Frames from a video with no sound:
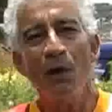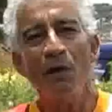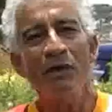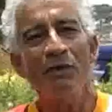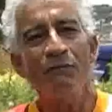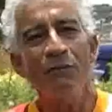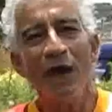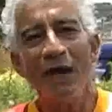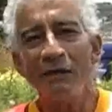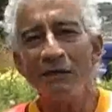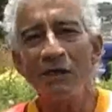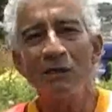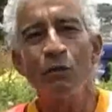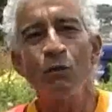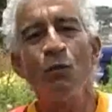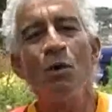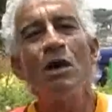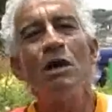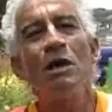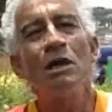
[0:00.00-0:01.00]
keep on
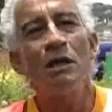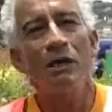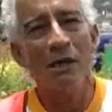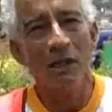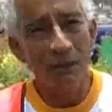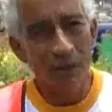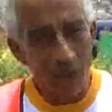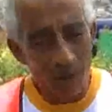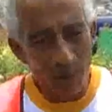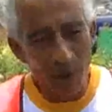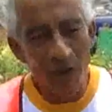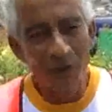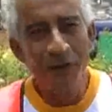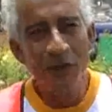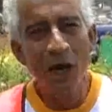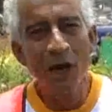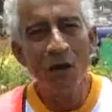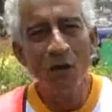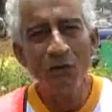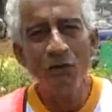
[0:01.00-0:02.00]
inviting the world, come
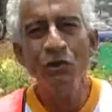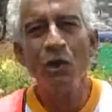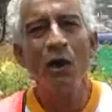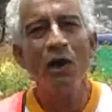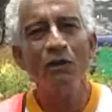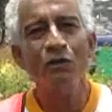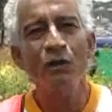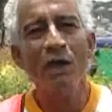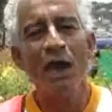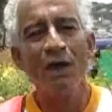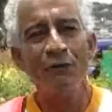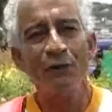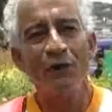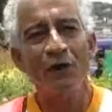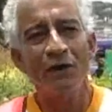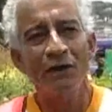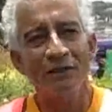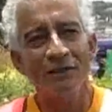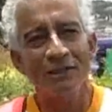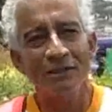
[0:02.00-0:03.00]
on down to our
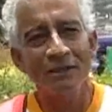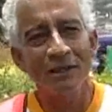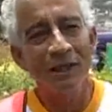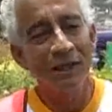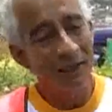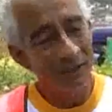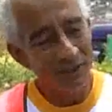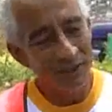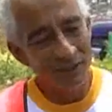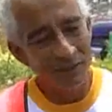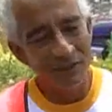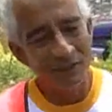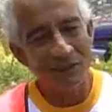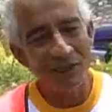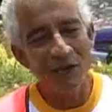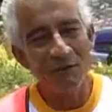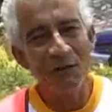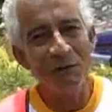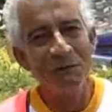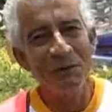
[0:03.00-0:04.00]
triathlons. This
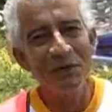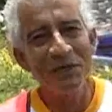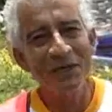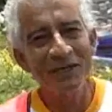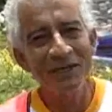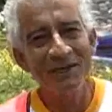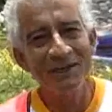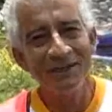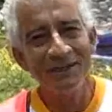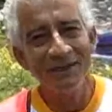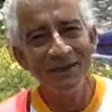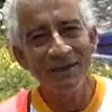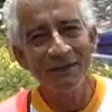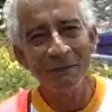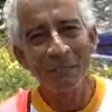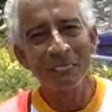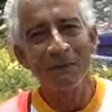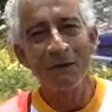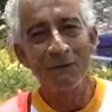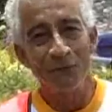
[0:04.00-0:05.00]
is David Peterkin
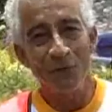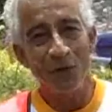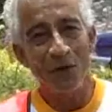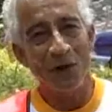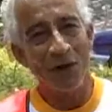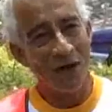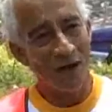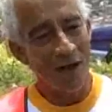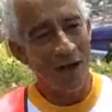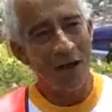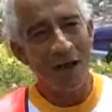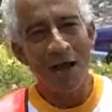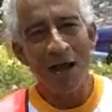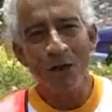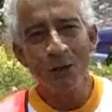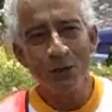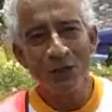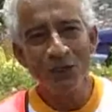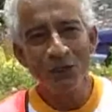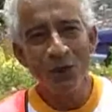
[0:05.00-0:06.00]
for
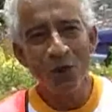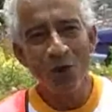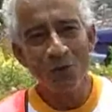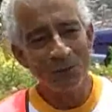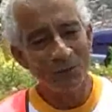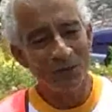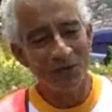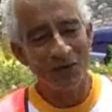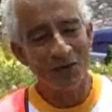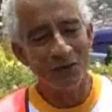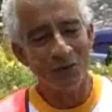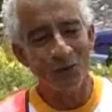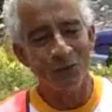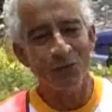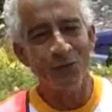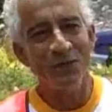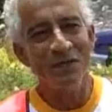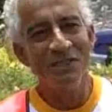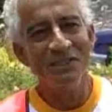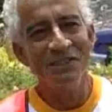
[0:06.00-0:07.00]
Aquascope
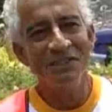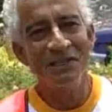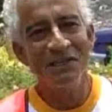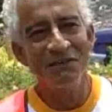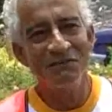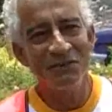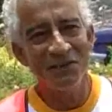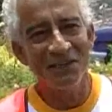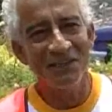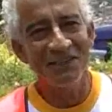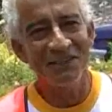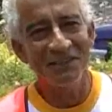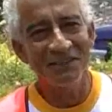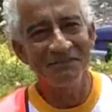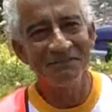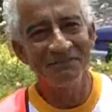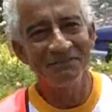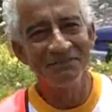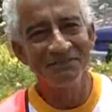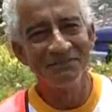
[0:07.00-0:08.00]
on Winners TV.
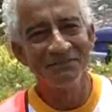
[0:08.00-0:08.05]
